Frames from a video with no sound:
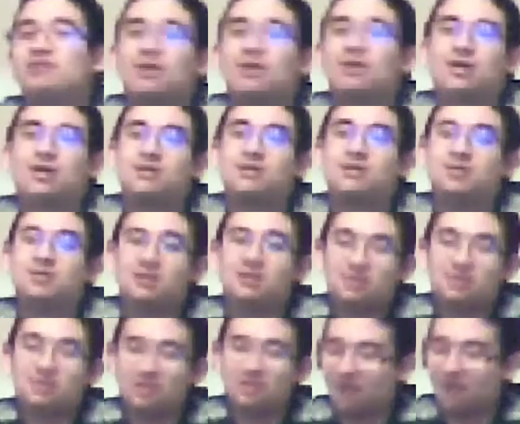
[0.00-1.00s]
fan.
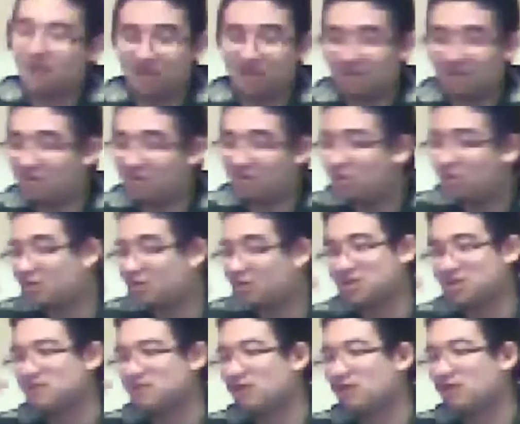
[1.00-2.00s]
Like you
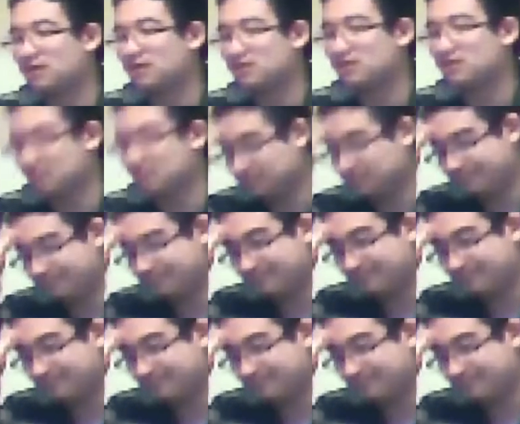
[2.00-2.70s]
guys have no idea.